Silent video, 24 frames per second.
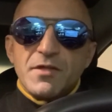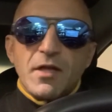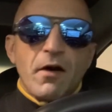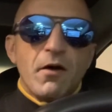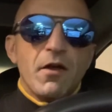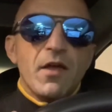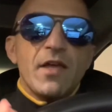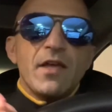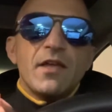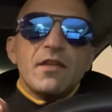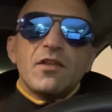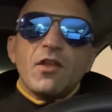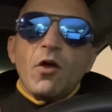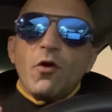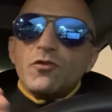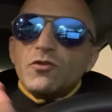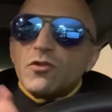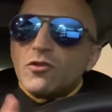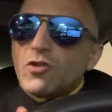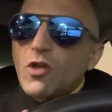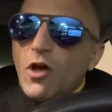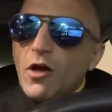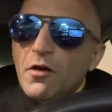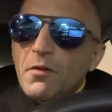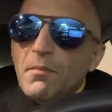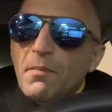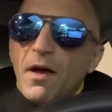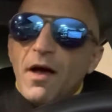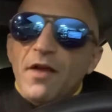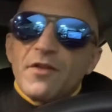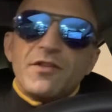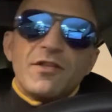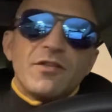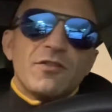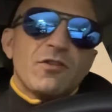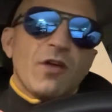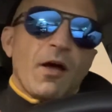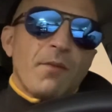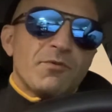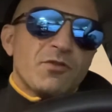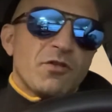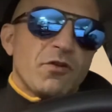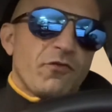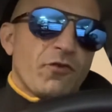Now, they also talk about the adoption of